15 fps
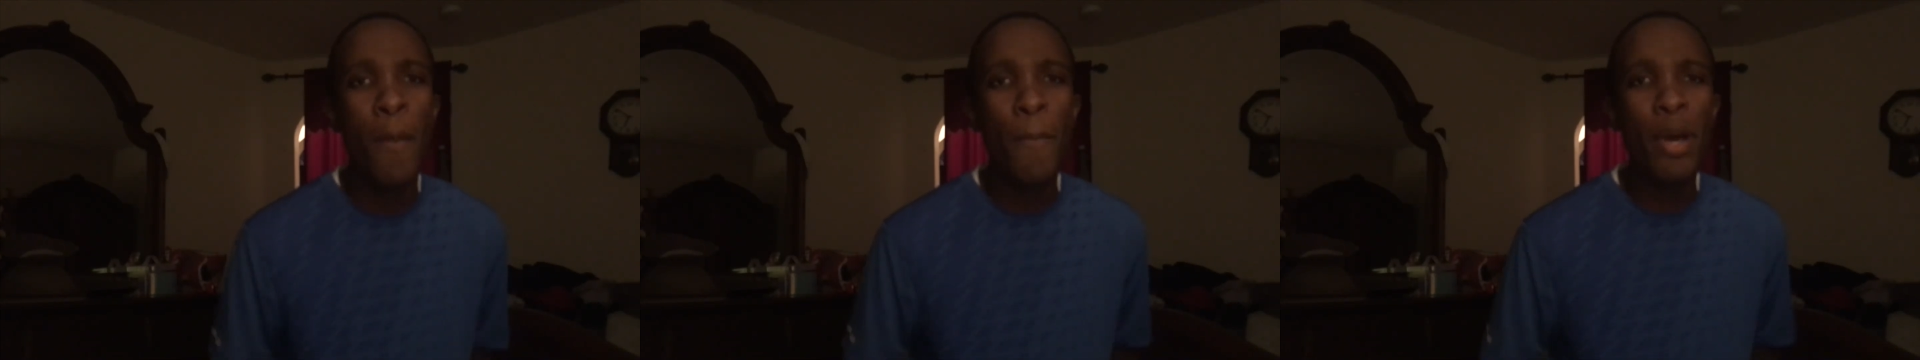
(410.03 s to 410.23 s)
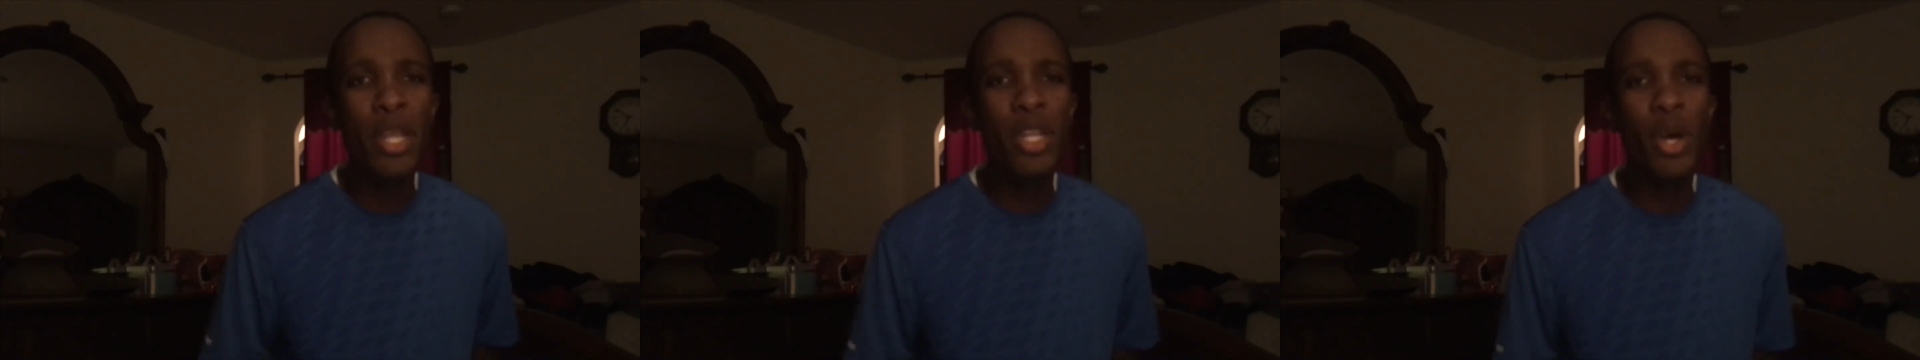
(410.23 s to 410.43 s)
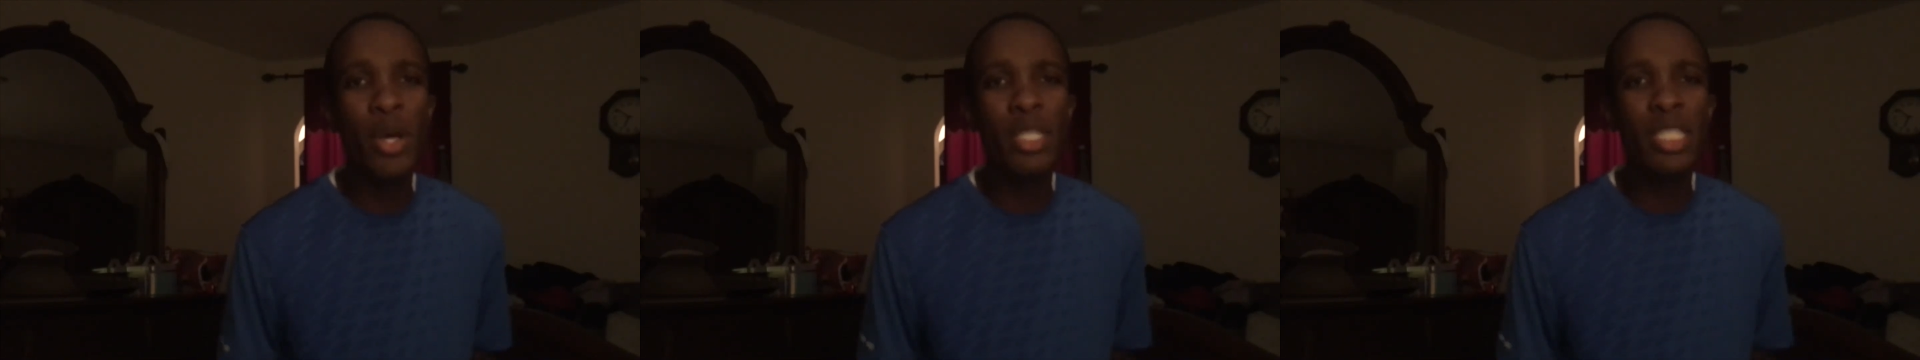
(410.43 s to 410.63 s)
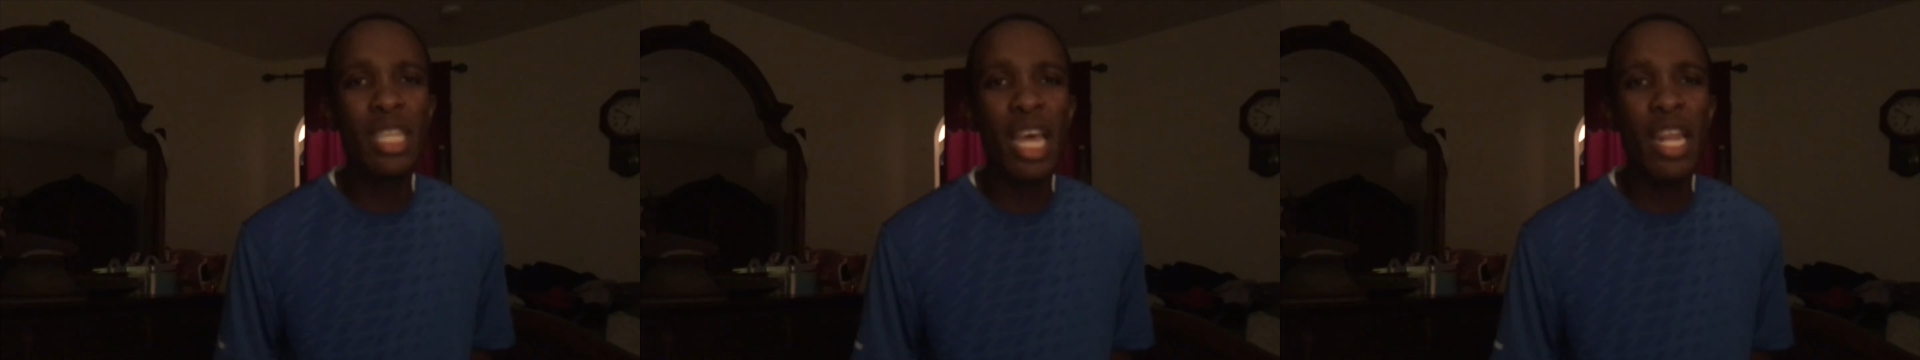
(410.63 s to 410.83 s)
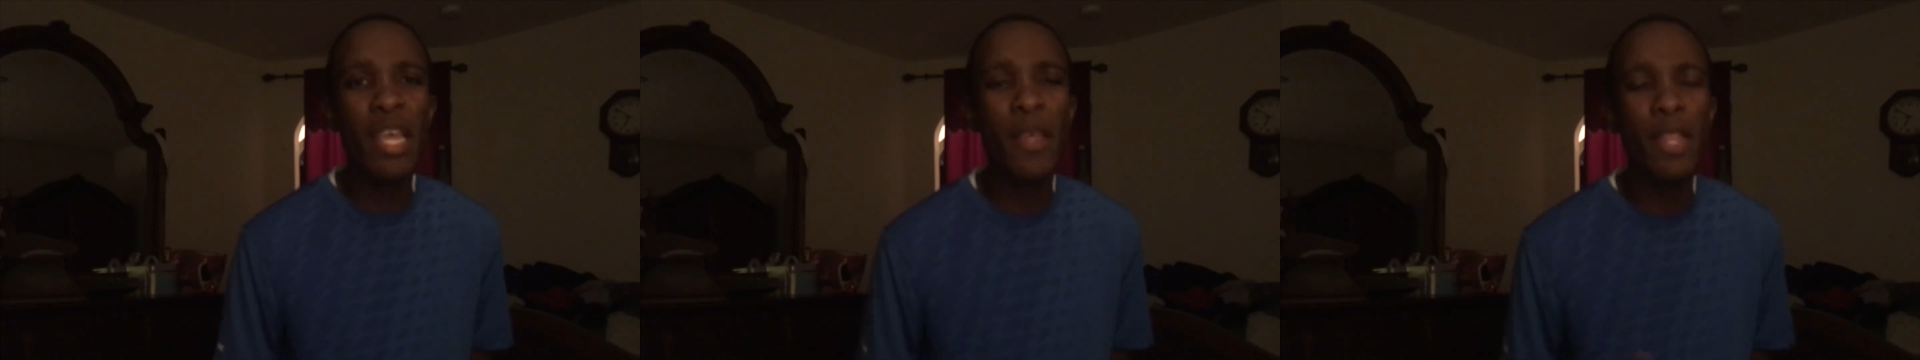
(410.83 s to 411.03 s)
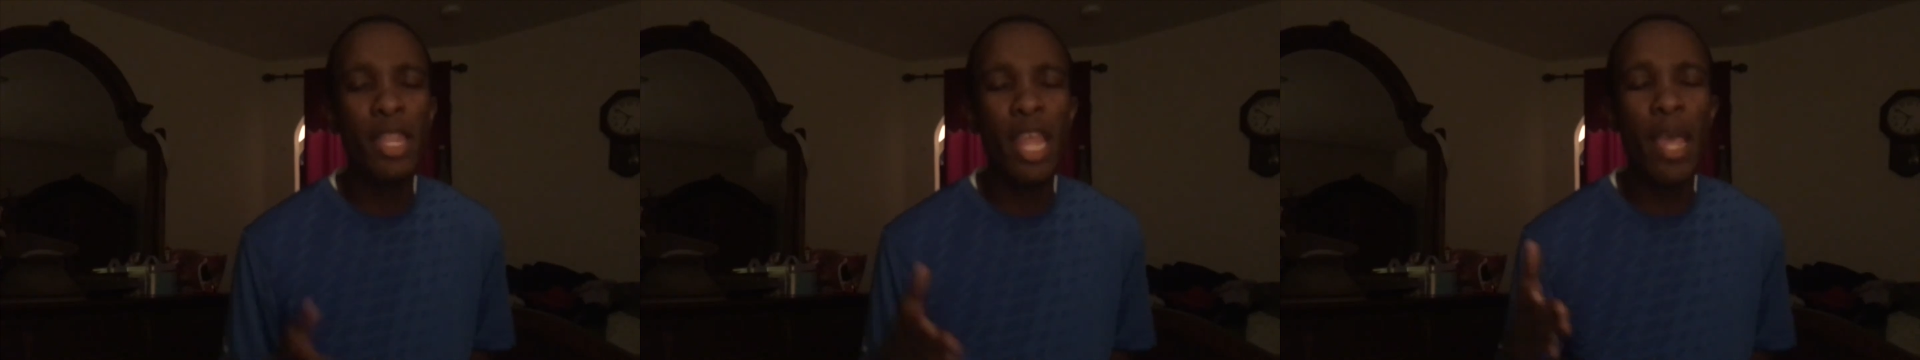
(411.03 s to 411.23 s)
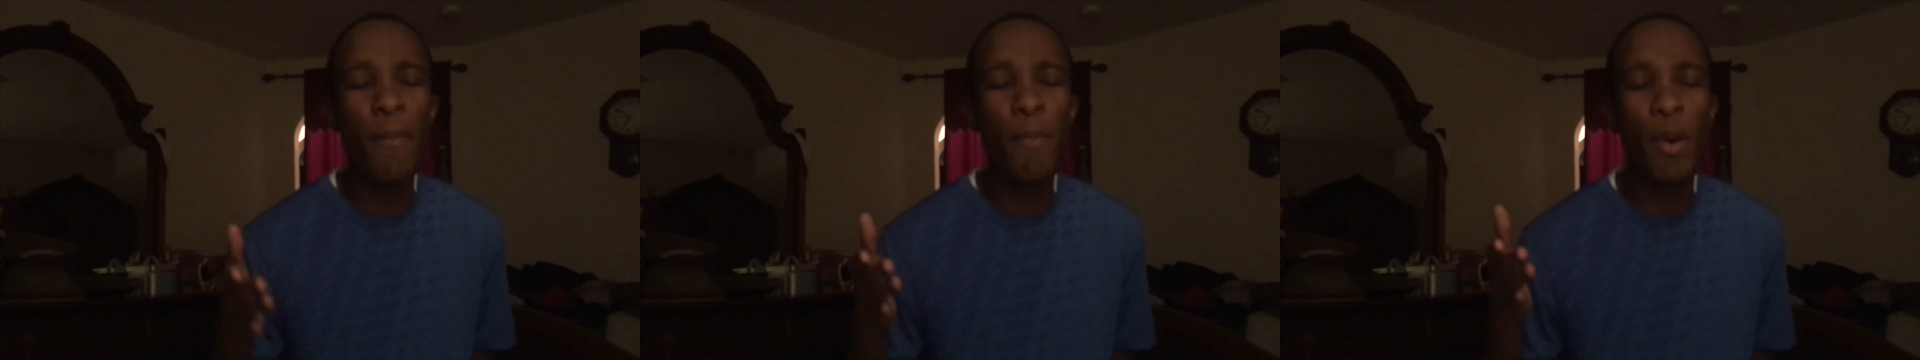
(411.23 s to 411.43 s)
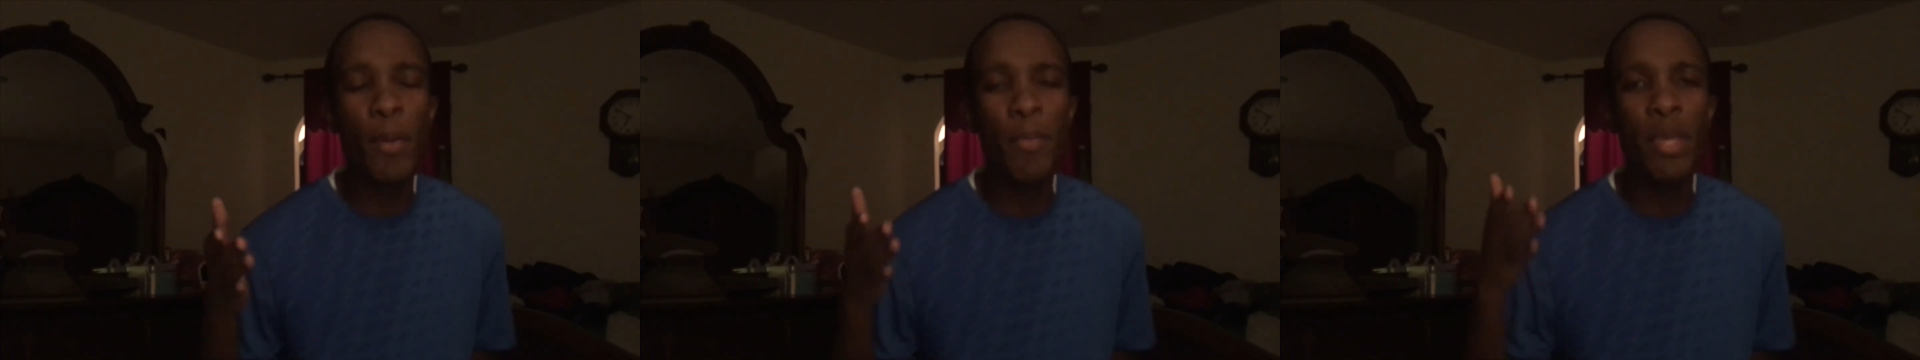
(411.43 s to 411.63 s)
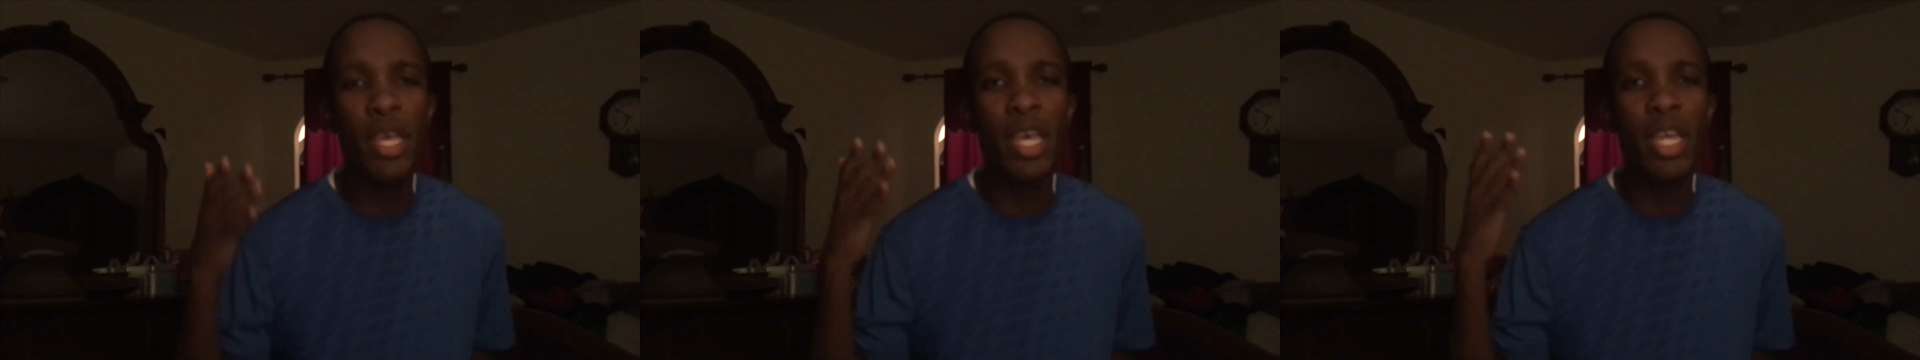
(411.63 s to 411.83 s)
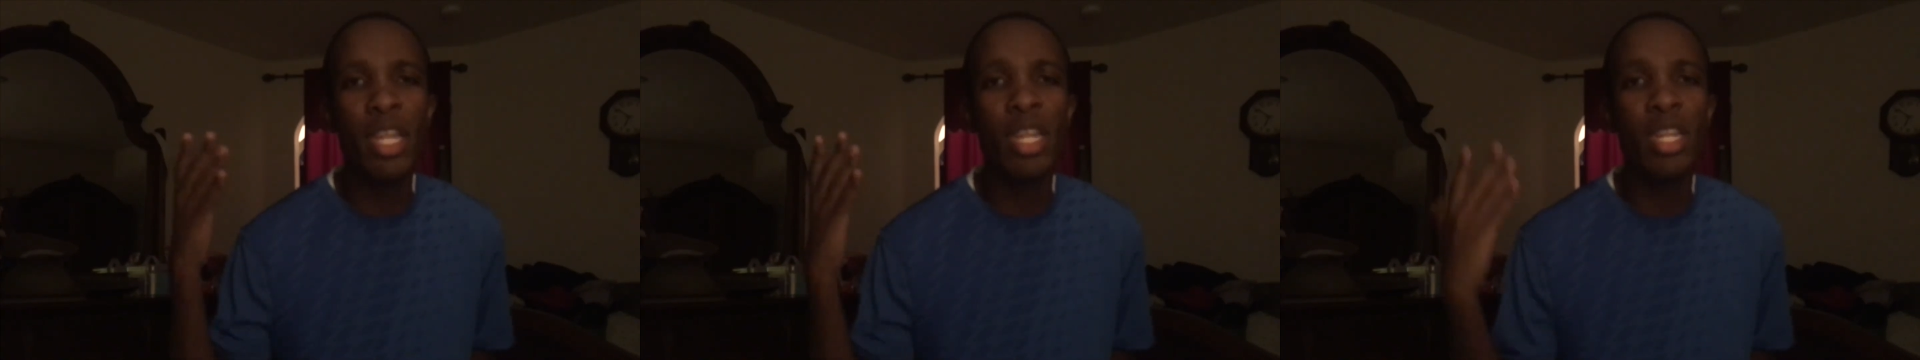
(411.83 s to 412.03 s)
But no, instead they put
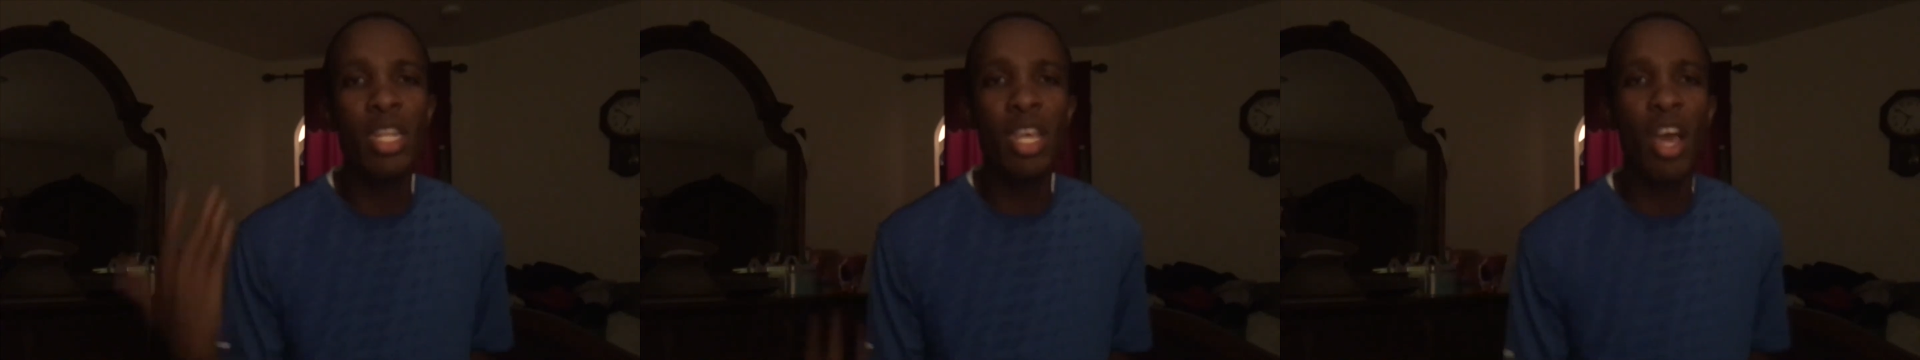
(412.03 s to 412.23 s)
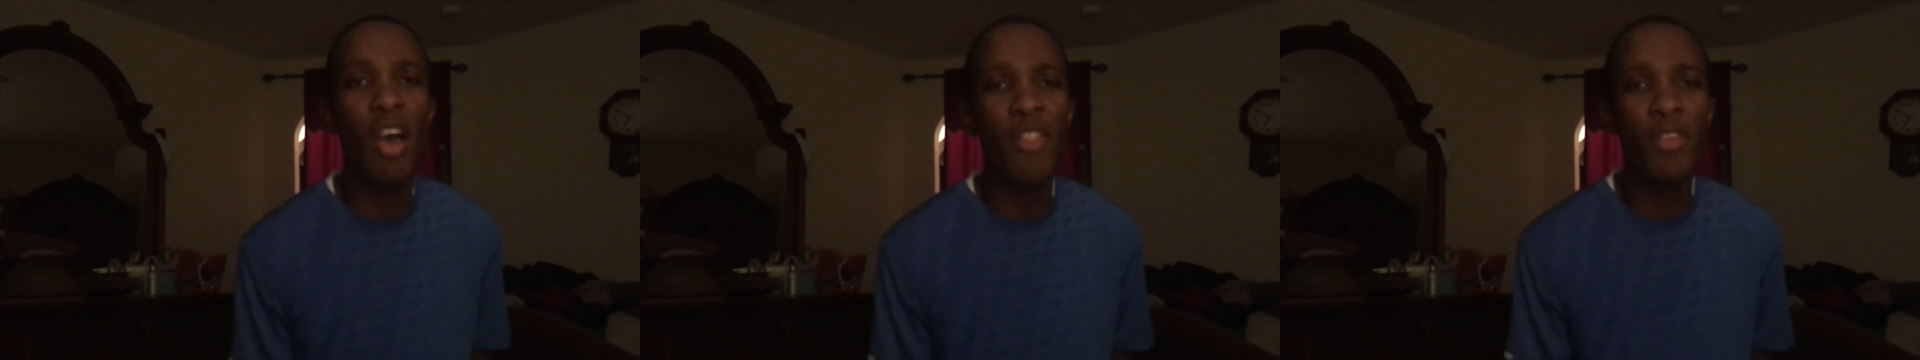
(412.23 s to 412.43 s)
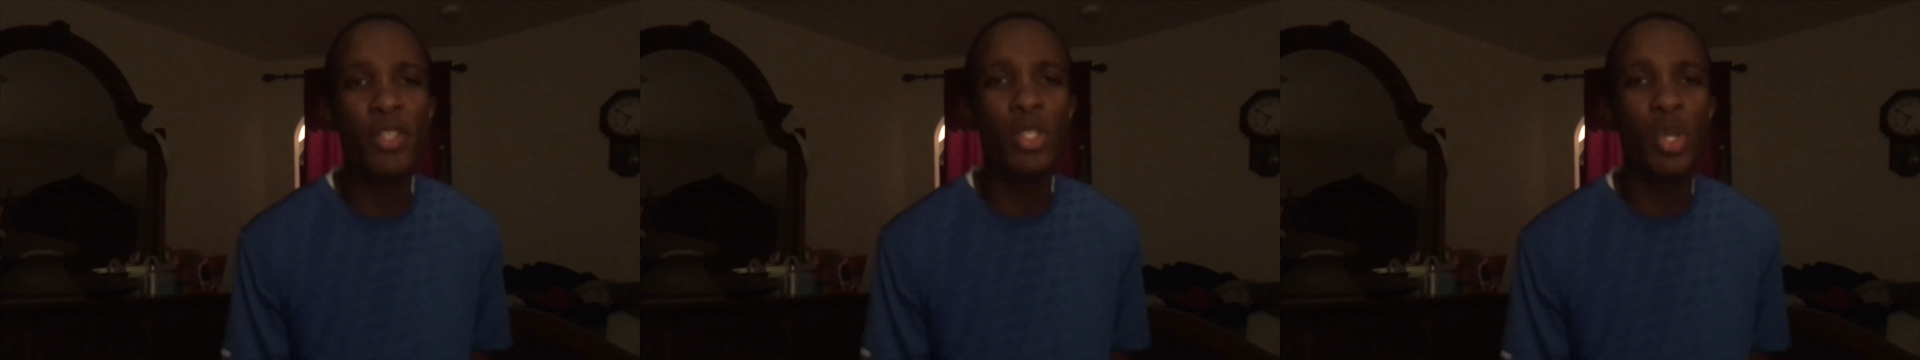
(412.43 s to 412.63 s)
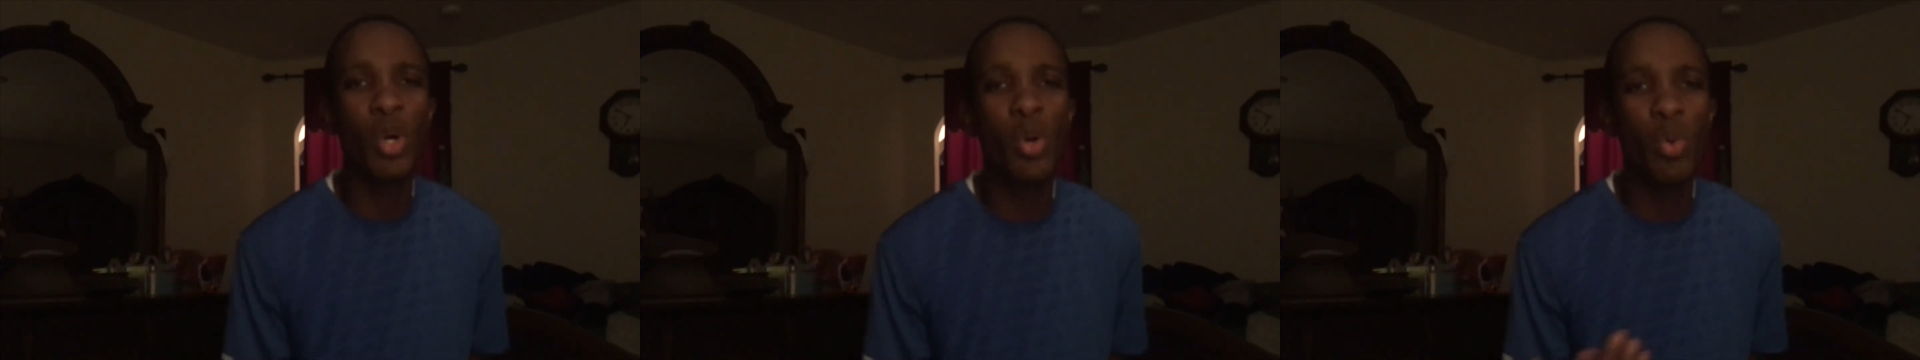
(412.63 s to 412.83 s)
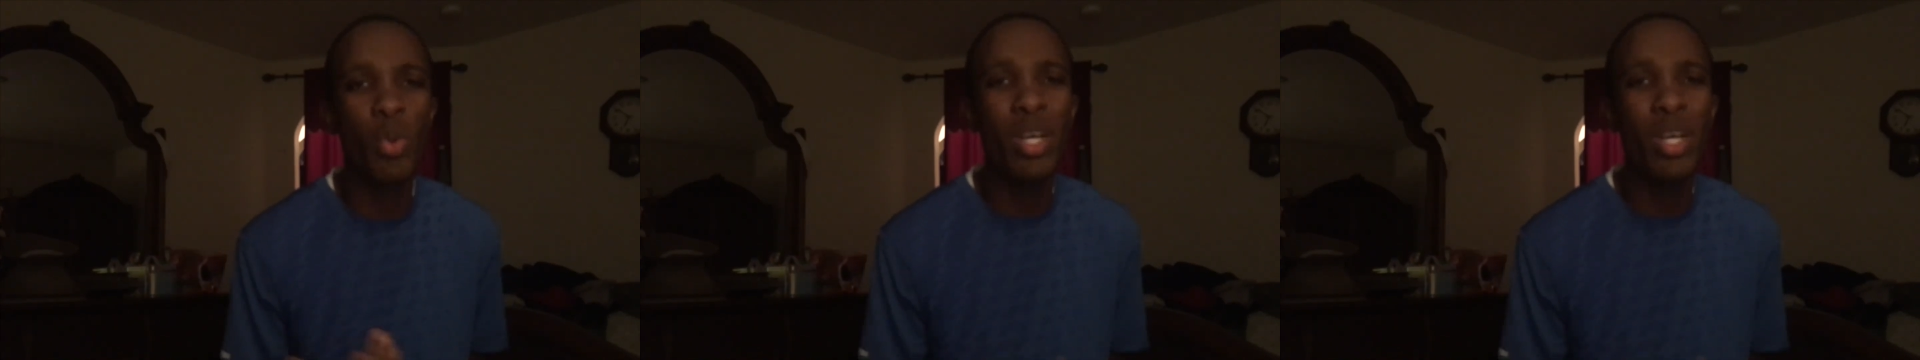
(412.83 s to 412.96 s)
me in the other school,